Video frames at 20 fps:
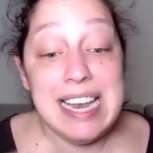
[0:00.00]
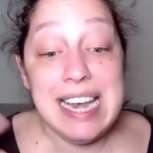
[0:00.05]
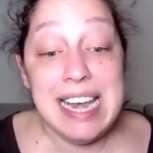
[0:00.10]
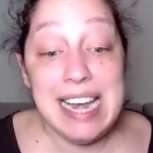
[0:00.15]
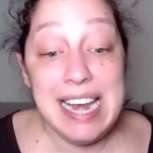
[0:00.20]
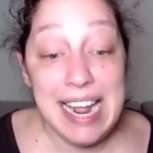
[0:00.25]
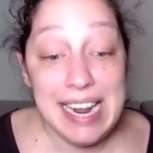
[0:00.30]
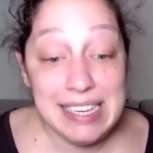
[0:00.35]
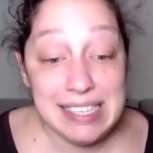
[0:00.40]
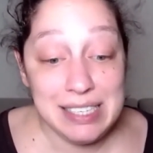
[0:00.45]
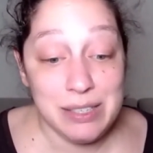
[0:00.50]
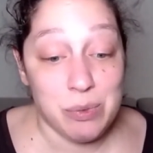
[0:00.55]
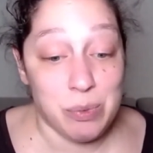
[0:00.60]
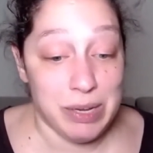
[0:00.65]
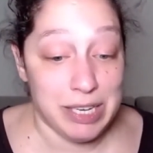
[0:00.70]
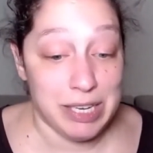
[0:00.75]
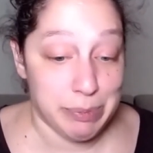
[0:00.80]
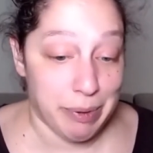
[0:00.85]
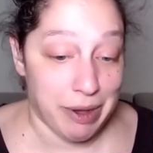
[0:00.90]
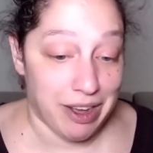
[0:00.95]
Next
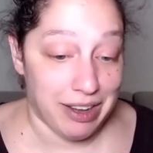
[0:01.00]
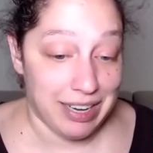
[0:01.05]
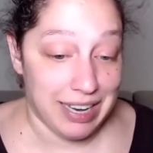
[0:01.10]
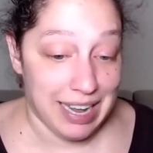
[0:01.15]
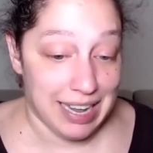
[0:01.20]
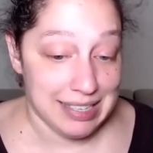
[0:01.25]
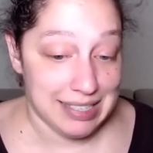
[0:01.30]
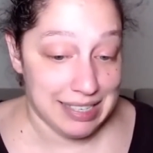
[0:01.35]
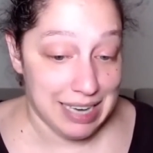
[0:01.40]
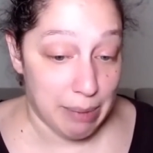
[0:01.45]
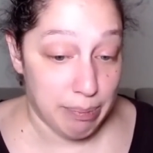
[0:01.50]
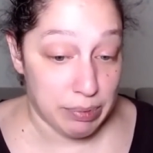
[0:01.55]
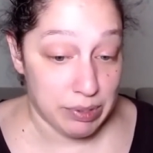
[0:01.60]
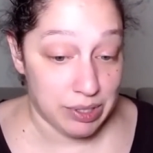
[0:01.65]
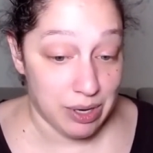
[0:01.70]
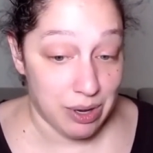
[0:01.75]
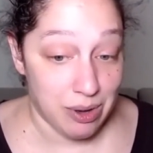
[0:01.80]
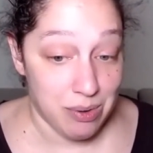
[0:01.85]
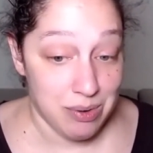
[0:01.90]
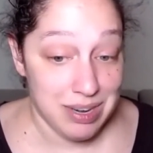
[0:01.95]
week's podcast
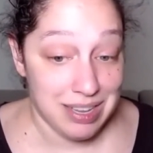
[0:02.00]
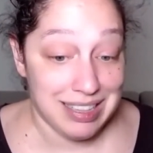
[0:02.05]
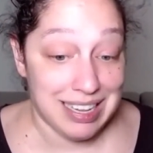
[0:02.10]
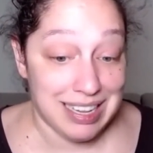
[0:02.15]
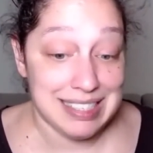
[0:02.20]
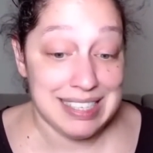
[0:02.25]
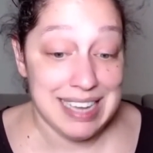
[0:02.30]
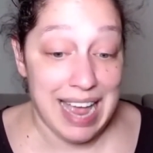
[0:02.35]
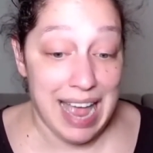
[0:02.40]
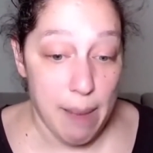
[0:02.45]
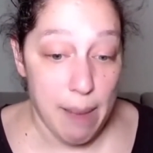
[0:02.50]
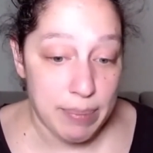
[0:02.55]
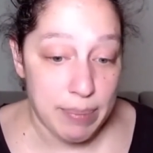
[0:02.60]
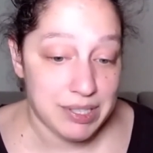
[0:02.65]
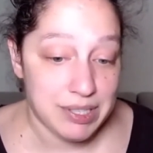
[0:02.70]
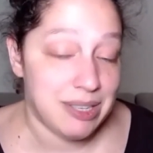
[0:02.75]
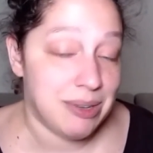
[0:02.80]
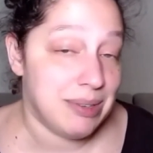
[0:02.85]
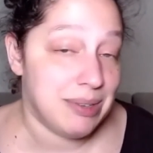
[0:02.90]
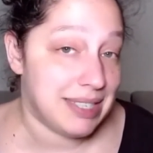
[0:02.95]
episode, that's
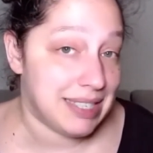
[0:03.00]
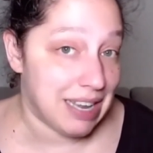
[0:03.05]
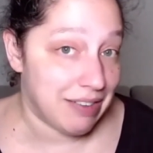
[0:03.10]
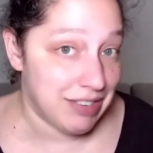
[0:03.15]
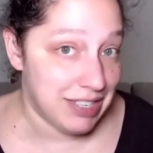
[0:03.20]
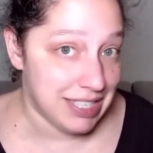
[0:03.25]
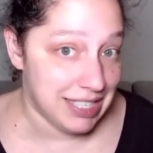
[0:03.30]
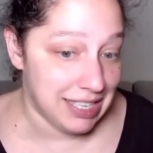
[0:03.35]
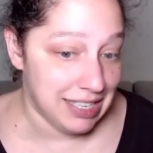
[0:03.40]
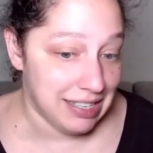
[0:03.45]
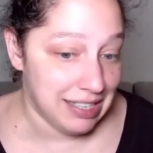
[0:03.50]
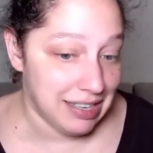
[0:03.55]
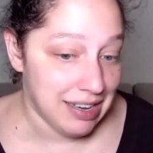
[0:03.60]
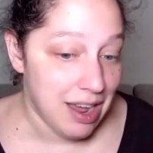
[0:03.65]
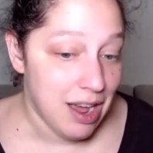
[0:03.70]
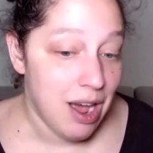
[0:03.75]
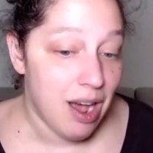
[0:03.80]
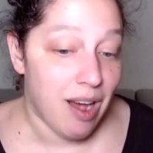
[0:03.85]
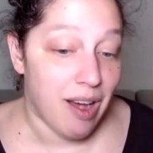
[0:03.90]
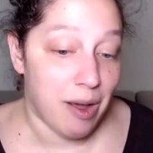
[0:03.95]
episode seventeen
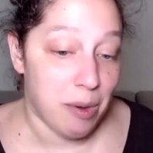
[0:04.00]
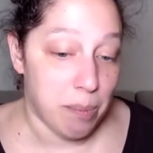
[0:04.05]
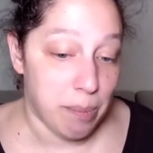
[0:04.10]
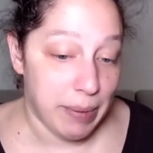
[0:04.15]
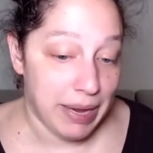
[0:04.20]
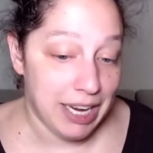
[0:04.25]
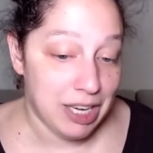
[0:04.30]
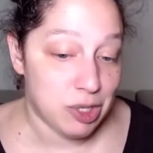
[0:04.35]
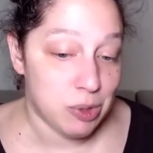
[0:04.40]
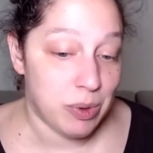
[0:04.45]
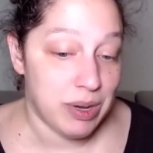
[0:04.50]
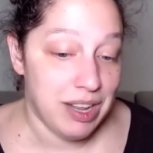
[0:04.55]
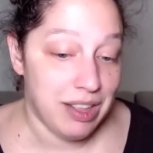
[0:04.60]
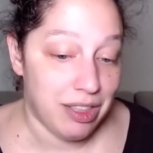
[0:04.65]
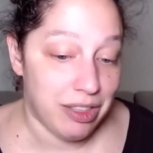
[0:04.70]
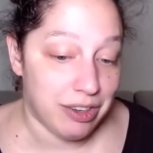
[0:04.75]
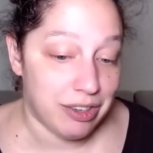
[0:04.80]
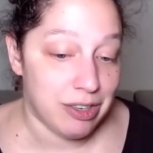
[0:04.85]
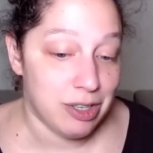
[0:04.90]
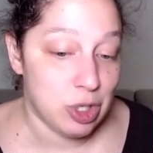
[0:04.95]
on May
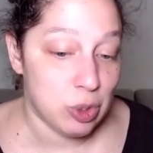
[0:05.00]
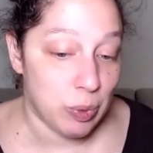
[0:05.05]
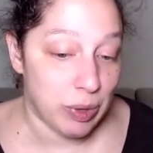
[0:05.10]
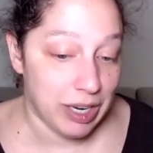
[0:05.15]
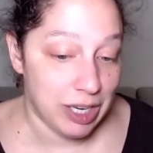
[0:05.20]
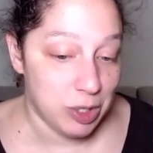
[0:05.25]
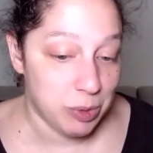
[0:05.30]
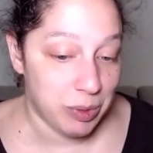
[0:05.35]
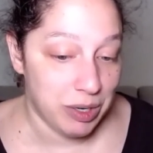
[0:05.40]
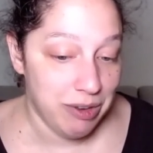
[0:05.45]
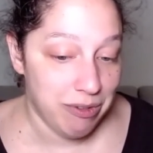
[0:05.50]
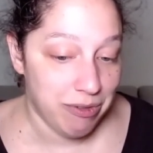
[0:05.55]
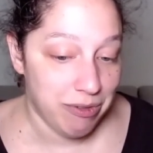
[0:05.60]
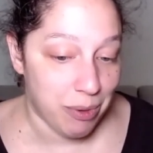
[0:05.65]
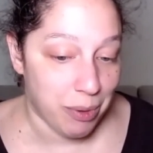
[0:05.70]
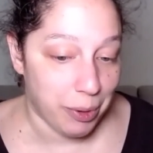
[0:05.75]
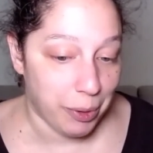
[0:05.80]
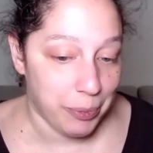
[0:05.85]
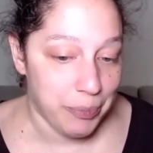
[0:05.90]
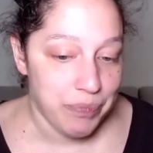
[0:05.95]
twenty-third, twenty
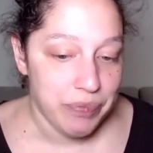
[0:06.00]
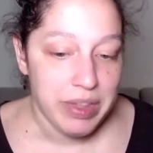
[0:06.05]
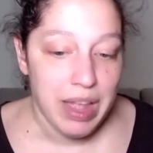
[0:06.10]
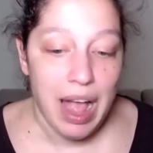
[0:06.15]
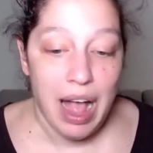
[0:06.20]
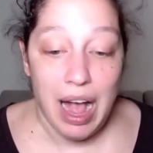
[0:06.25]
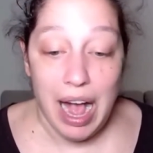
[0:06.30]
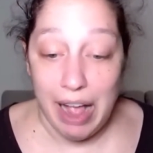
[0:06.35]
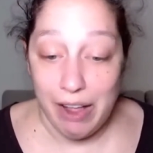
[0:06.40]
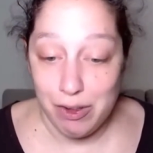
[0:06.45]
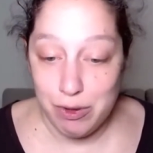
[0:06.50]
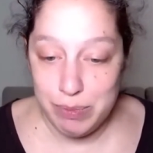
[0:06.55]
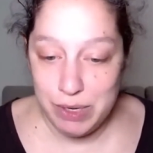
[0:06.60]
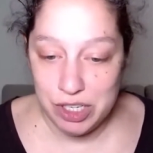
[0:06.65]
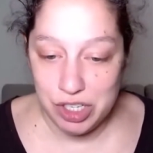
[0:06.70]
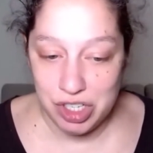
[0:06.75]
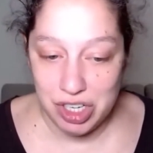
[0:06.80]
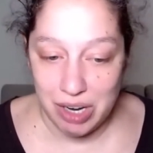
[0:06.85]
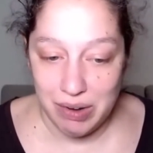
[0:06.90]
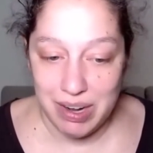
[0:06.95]
twenty-four, I will
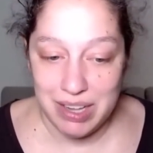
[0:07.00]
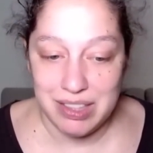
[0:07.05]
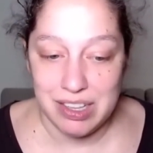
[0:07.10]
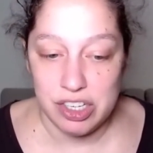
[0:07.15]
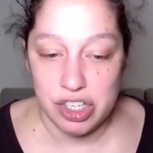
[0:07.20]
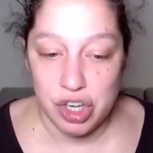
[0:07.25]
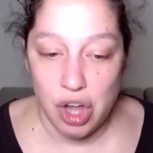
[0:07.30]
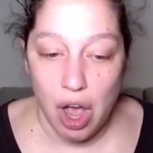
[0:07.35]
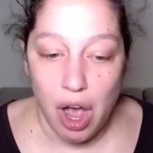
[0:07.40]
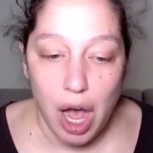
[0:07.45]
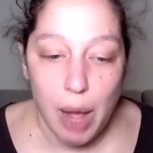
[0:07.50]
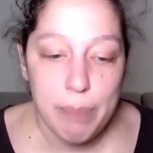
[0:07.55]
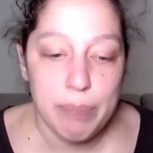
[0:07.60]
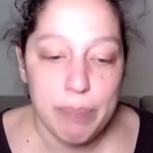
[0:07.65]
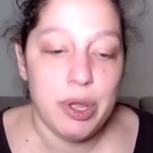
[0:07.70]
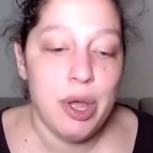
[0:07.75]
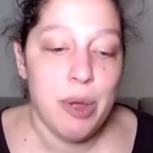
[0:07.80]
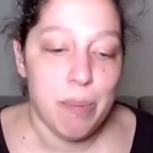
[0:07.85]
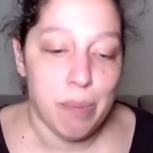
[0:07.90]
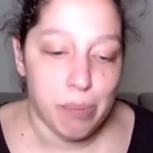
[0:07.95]
be sharing the
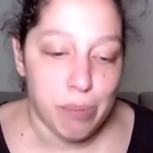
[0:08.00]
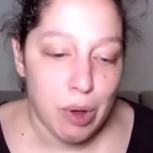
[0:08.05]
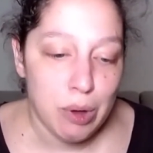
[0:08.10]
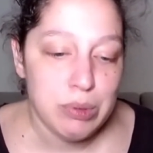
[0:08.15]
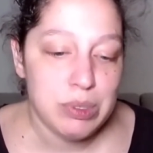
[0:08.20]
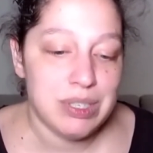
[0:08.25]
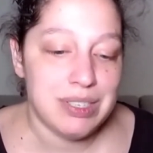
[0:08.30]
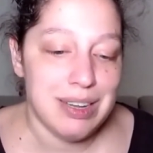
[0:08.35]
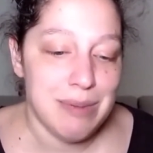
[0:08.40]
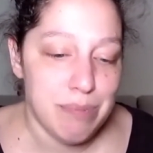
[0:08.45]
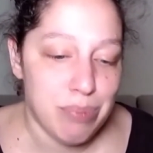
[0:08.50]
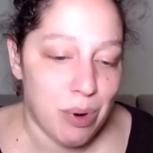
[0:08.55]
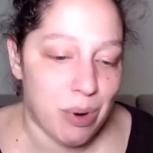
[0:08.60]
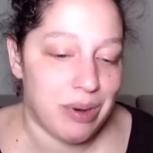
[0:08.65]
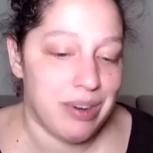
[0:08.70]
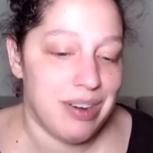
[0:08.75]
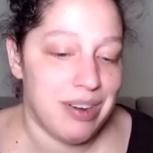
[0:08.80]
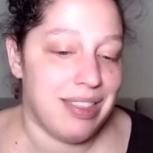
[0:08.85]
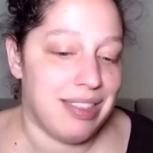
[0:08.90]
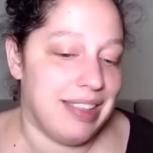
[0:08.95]
top most
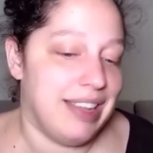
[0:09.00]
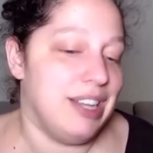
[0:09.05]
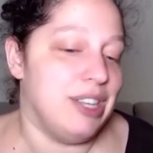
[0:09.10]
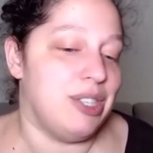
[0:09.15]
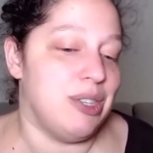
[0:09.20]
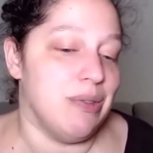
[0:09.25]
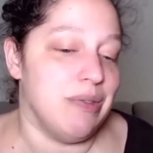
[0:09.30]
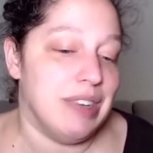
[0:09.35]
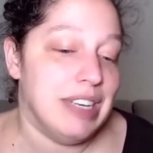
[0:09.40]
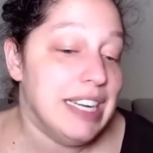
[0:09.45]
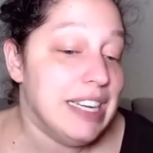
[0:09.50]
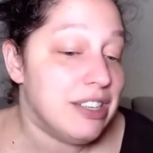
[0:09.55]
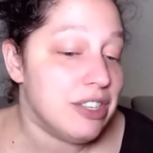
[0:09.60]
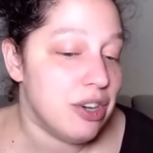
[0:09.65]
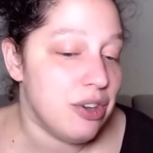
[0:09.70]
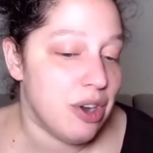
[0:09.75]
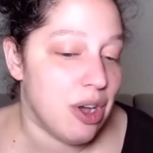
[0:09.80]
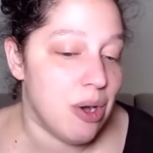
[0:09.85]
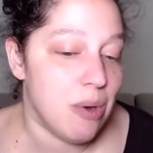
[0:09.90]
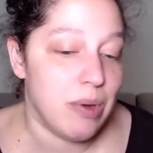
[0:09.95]
important things you need
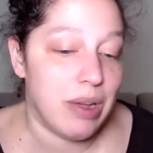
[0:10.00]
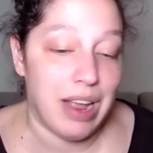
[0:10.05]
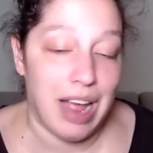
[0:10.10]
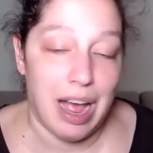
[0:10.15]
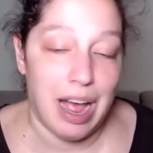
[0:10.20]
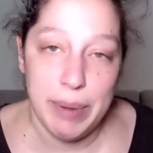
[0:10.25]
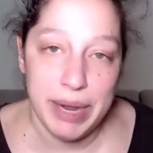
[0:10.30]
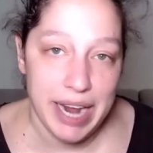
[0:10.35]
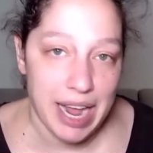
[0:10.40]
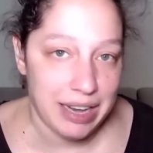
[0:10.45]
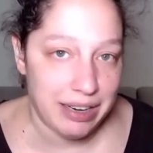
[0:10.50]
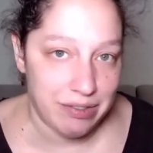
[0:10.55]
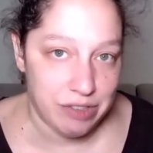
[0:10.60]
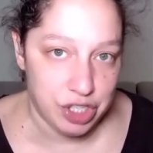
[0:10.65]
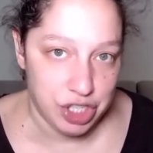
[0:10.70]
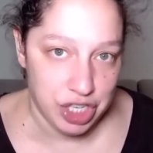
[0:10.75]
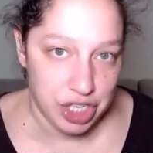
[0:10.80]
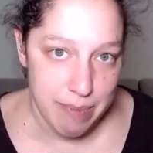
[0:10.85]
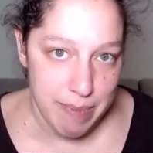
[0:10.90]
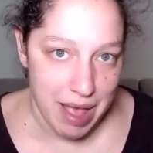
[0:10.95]
to know coming out of
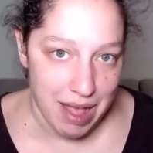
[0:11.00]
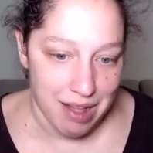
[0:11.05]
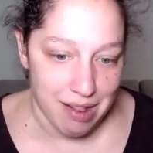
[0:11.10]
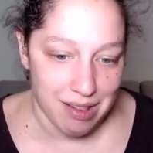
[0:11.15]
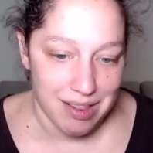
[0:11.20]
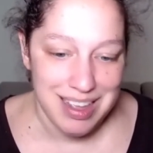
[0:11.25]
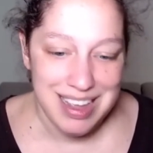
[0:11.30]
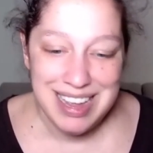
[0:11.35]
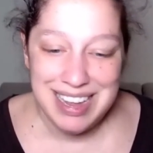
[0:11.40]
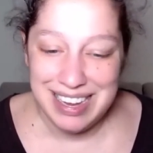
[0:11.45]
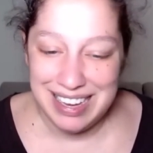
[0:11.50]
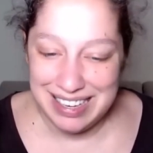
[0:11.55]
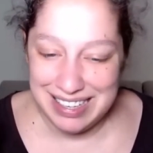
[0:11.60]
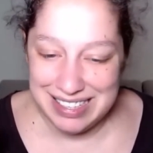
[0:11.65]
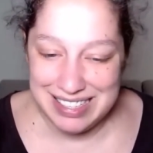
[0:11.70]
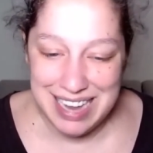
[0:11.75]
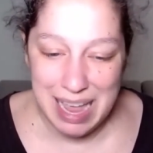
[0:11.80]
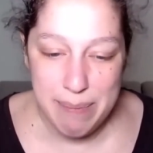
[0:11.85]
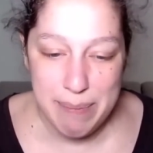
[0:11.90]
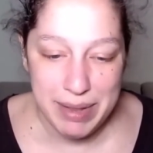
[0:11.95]
G M L in
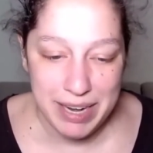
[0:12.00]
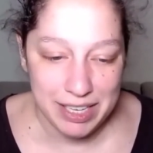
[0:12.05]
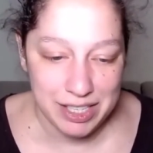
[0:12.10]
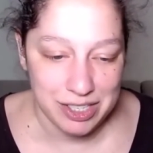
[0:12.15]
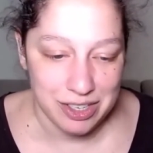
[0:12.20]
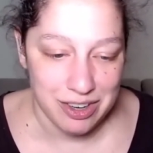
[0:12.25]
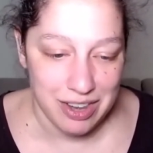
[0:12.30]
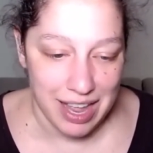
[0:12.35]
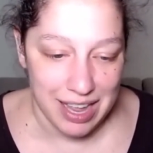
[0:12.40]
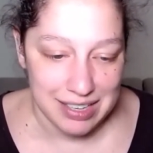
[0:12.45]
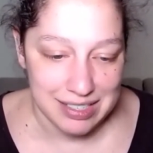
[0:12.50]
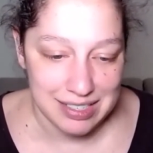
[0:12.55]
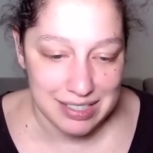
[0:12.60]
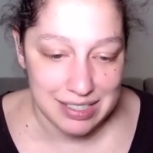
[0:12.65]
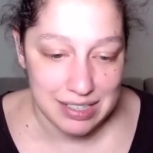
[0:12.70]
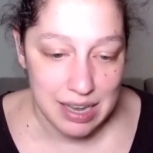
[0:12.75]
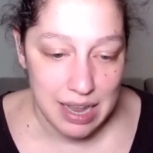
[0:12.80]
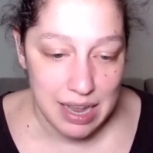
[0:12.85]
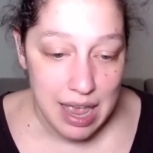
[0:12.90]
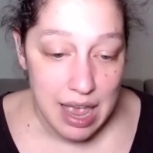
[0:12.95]
ten minutes or
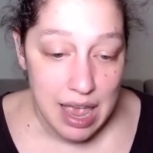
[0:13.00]
less.